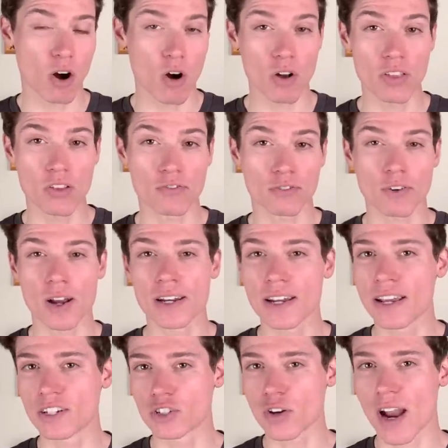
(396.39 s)
on the front
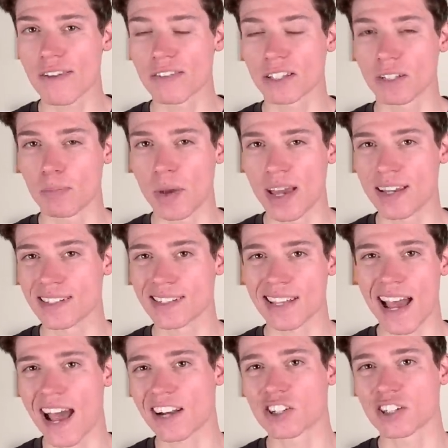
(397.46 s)
and driving the pace
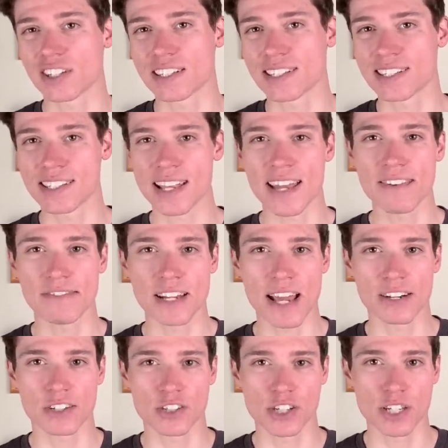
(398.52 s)
actually saved
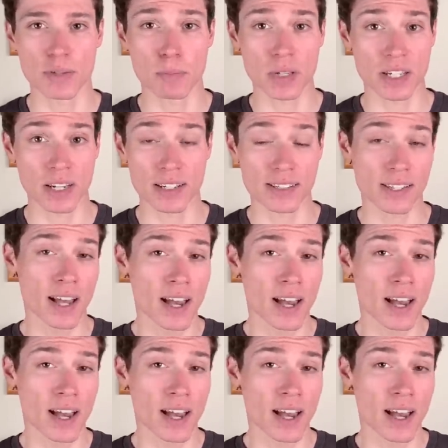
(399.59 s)
energy, because